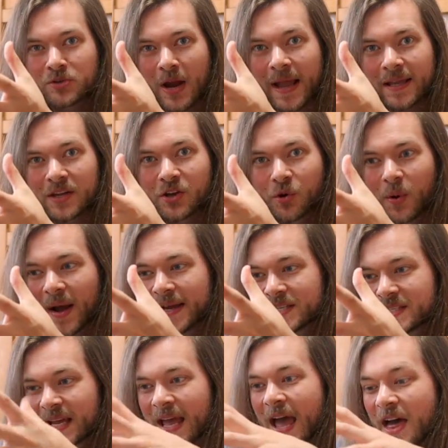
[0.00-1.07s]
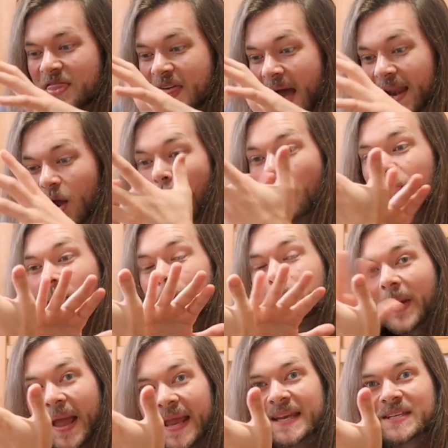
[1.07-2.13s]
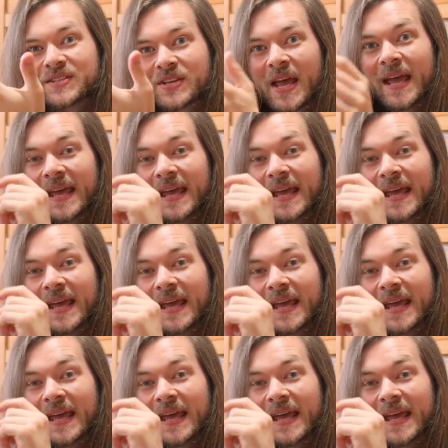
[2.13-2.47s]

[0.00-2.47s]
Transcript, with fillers: Dragon Quest that on the base